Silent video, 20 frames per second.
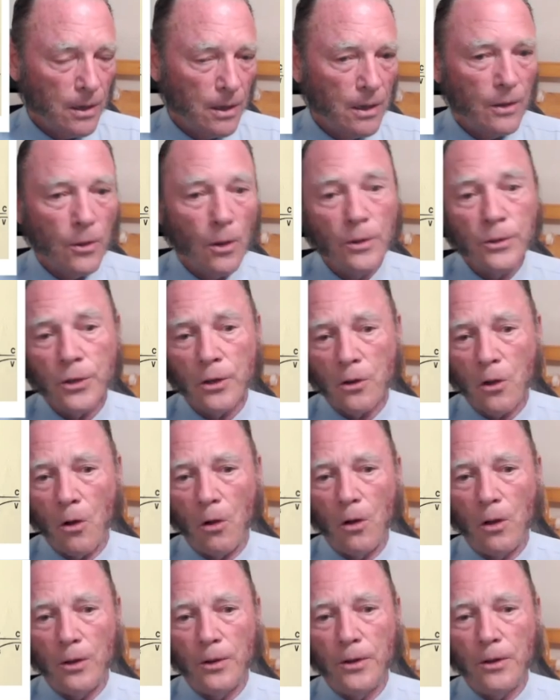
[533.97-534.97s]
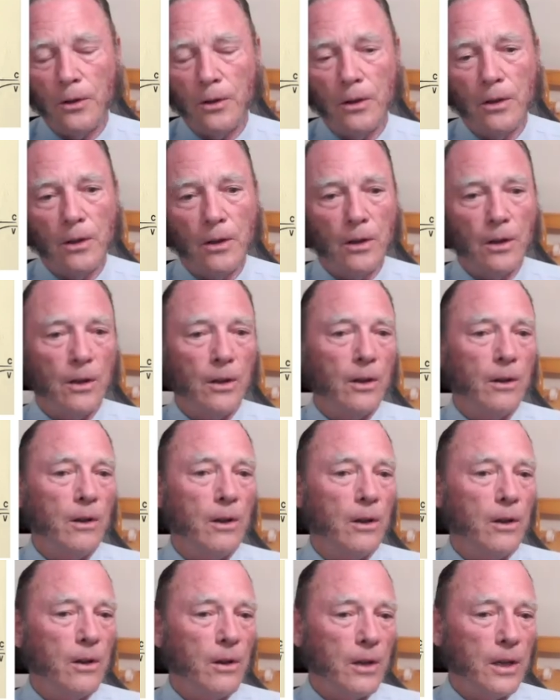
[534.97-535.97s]
Those are called
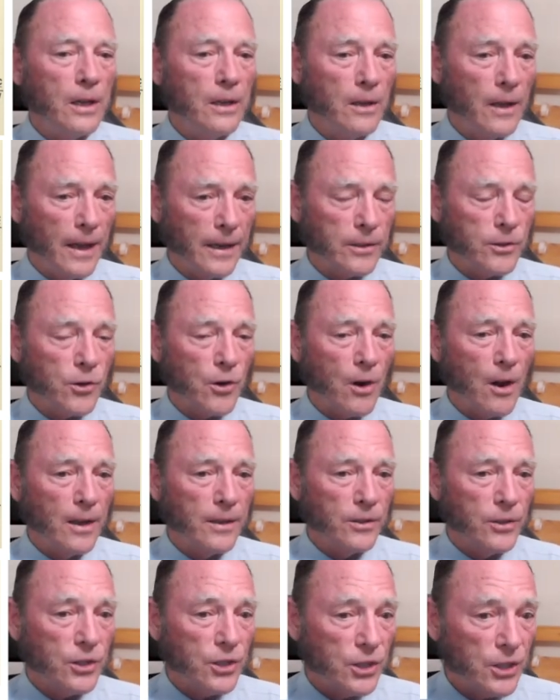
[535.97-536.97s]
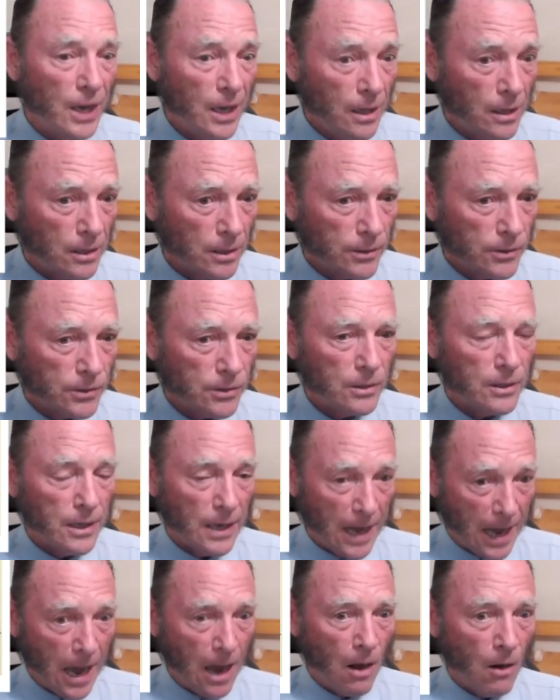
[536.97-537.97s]
electron shells
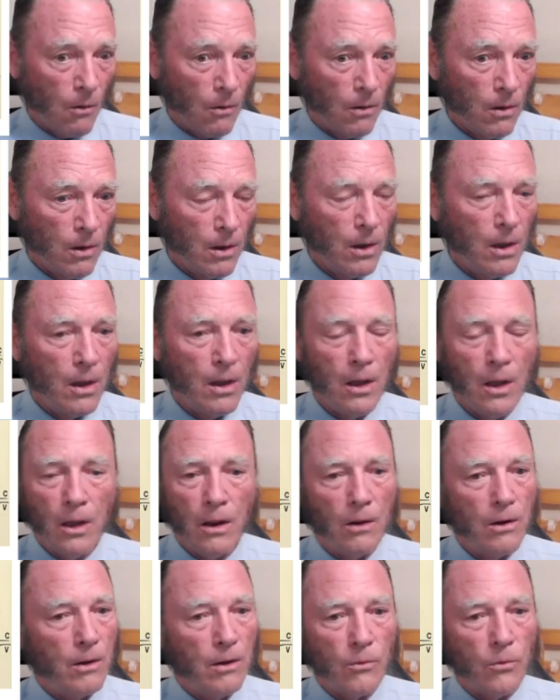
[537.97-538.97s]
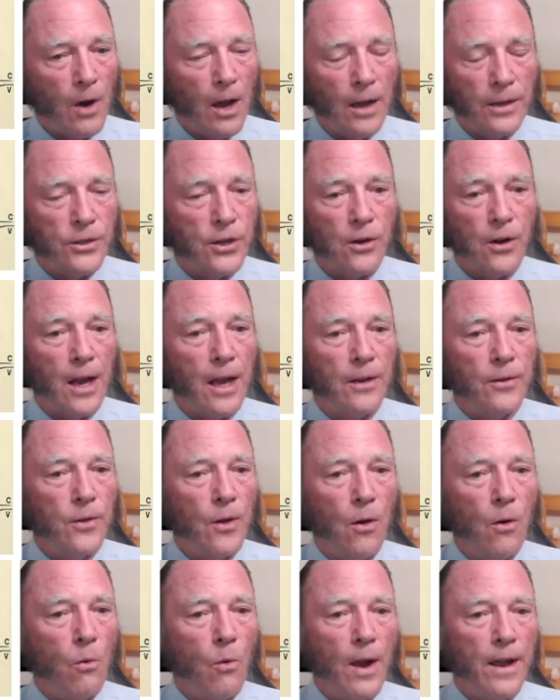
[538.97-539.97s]
now. Roger had
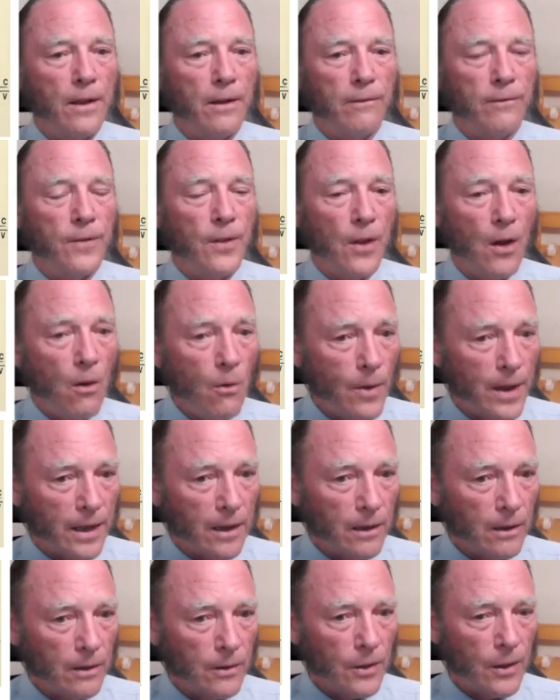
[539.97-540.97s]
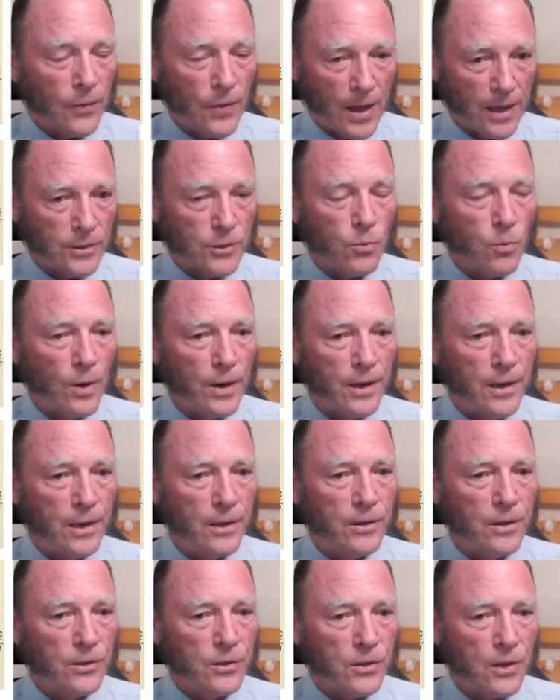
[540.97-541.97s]
no way of knowing that that's what he
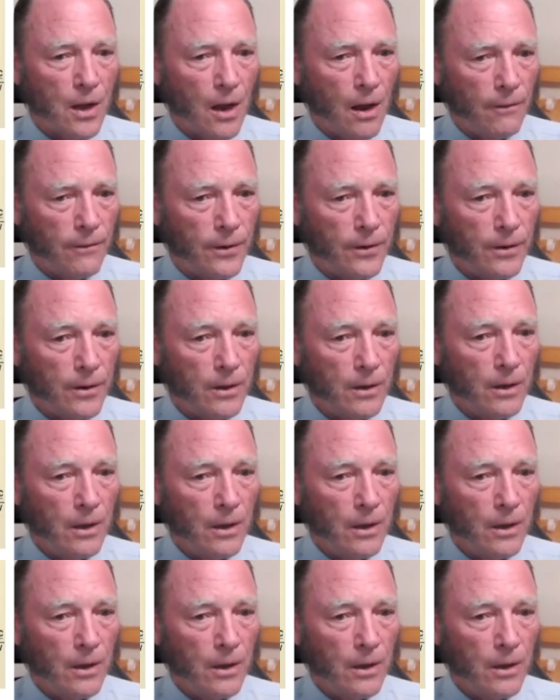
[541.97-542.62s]
discovered.